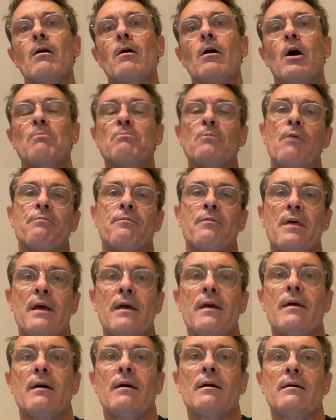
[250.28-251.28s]
I'm not
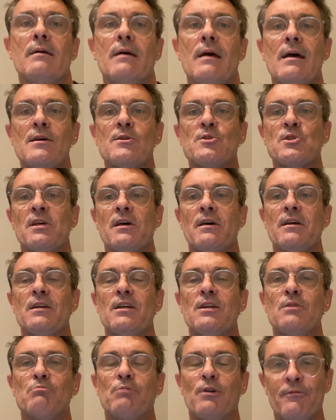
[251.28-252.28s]
there as
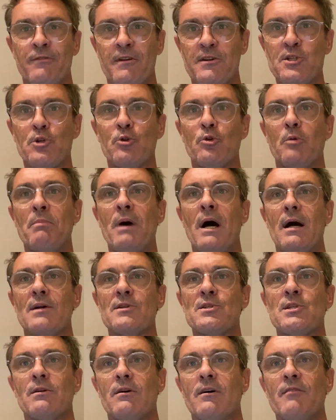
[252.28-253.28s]
a professional pastor.